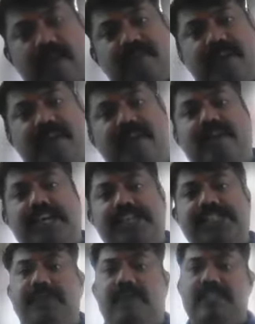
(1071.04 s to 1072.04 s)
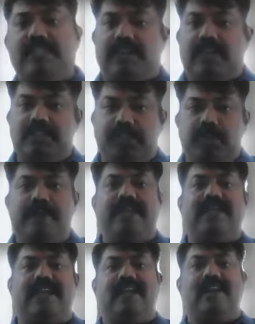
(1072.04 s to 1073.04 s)
after she was
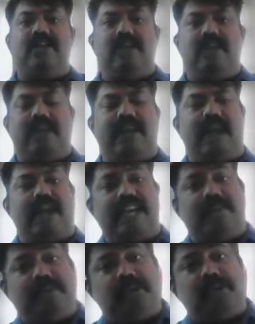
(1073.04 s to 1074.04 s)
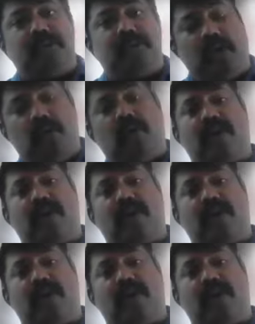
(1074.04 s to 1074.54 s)
consuming the adapted to the